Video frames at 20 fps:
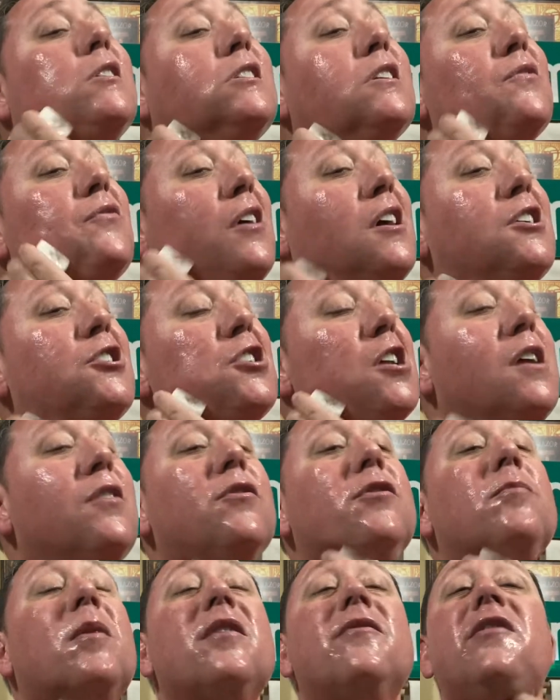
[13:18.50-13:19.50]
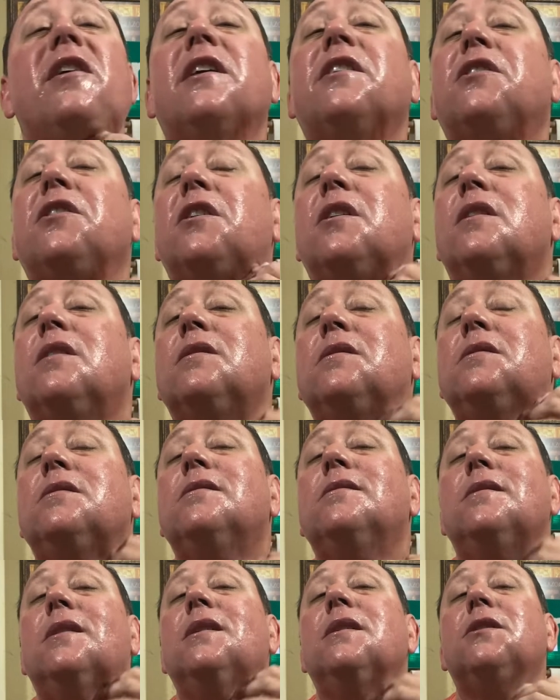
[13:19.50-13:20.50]
if I shave with my Vector
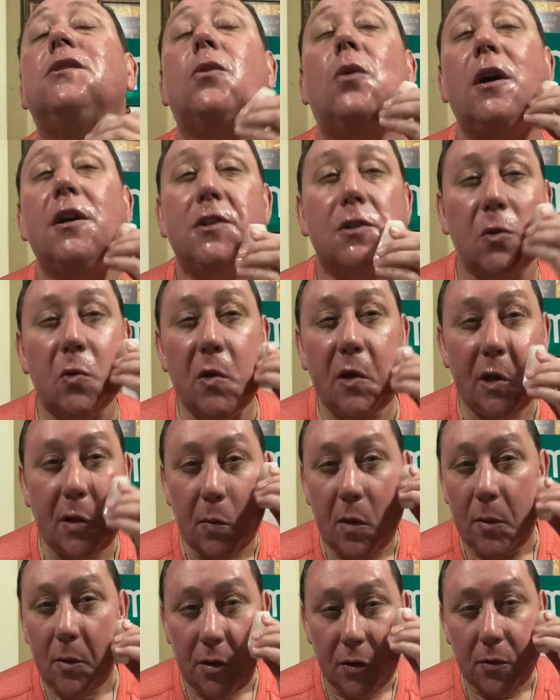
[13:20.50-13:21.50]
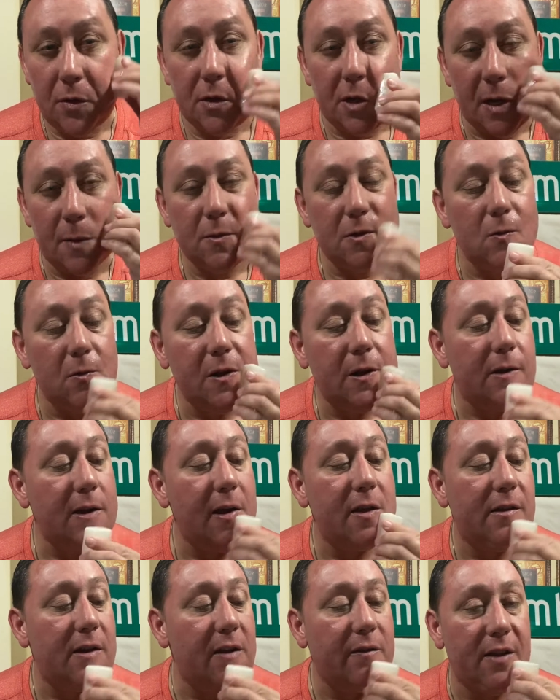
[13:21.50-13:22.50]
maybe twice a week, maybe 3 times a week, now
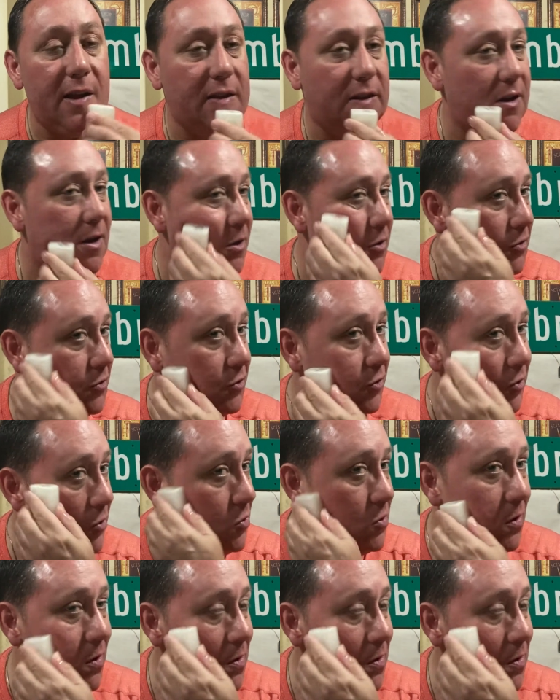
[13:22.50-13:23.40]
that I've got the other two,